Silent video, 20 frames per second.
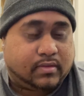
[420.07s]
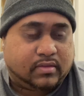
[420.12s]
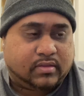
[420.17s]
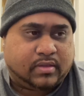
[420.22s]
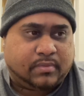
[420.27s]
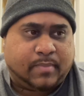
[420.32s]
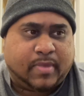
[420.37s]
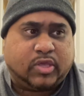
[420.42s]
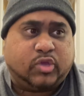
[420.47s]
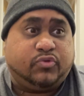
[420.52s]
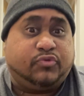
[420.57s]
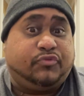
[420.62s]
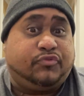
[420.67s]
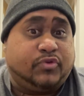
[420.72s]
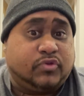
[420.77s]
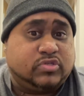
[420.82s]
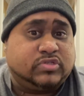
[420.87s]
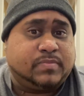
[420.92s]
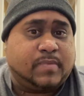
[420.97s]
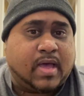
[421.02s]
and make you
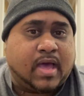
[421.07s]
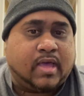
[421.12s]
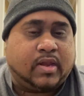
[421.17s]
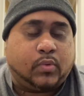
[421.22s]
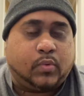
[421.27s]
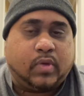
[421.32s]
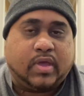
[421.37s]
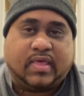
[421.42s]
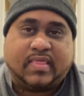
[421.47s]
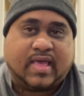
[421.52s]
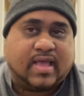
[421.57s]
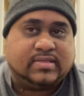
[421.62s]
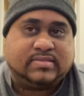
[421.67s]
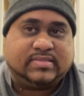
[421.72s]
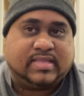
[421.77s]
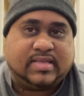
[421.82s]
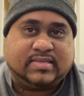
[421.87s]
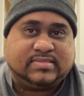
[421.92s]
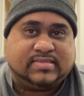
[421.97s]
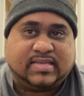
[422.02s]
feel some kind of way.
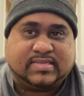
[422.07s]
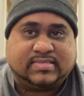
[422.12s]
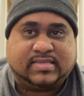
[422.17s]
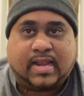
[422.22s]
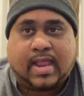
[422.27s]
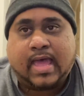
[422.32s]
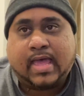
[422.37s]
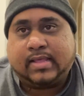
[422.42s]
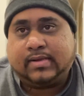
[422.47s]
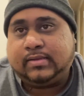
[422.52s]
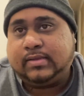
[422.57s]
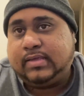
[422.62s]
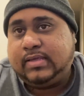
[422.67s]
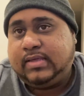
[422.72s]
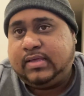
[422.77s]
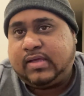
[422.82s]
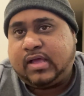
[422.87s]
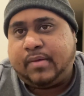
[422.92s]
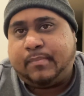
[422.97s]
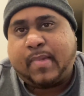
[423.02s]
That says a lot.
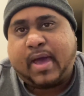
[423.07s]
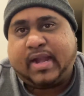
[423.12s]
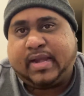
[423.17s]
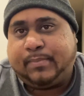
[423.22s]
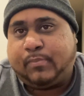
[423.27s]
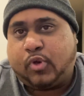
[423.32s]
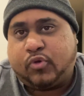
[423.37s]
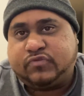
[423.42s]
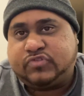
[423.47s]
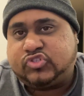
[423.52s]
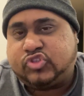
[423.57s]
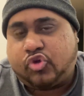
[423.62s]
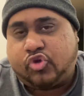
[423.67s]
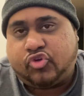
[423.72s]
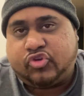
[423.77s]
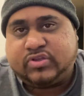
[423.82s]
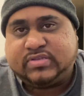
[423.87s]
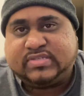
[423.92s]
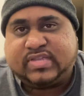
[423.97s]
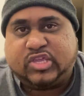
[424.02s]
Combining both
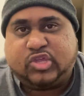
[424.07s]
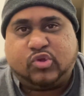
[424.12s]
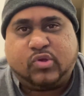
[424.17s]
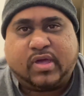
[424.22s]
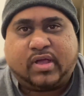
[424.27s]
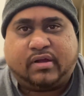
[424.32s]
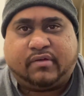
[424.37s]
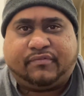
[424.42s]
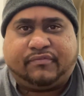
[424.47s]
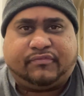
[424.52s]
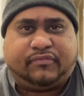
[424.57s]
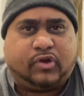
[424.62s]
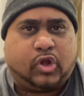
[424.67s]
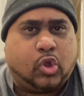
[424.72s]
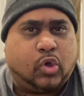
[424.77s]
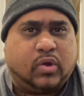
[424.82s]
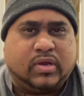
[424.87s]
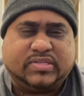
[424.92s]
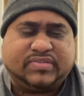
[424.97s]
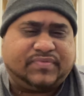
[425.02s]
stories, and you got a
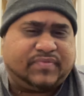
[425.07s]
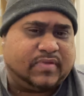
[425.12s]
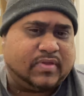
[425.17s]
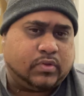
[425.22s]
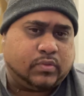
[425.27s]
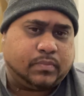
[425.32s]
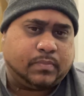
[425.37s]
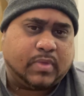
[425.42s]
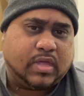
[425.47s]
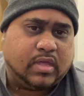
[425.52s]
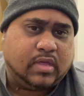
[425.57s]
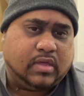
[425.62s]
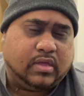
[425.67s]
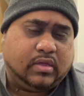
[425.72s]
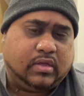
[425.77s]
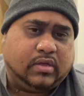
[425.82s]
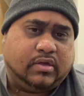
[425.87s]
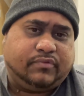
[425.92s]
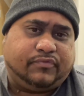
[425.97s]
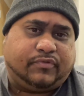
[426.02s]
flawless film
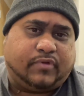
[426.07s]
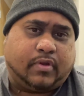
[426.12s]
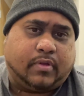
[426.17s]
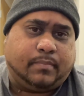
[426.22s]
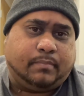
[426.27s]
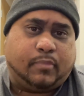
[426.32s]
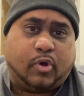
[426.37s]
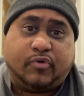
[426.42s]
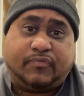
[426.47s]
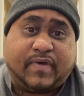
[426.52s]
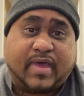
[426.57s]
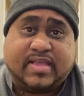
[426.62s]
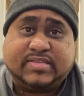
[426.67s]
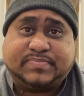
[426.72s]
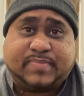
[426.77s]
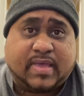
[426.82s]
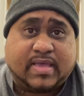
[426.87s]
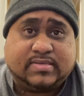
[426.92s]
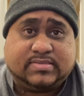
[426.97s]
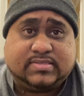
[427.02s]
from both
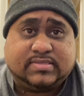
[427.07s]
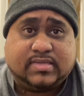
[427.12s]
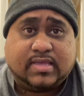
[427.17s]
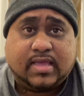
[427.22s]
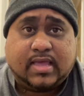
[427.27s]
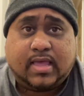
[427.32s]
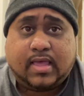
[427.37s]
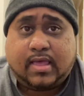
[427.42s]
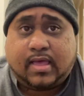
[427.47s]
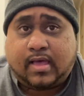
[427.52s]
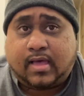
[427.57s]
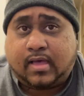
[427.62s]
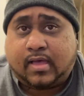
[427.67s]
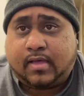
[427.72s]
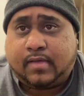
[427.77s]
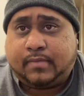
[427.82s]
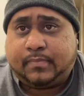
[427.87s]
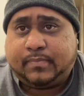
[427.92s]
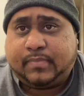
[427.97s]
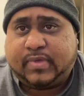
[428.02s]
aspects,
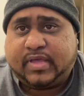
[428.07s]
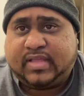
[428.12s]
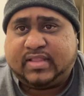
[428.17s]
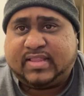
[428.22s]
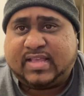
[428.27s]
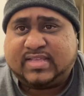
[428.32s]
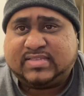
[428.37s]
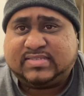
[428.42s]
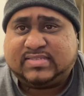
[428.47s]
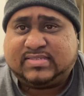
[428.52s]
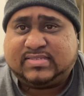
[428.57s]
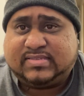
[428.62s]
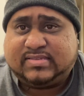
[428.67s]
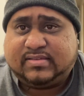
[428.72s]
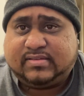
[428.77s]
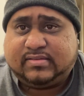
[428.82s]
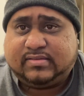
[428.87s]
and that's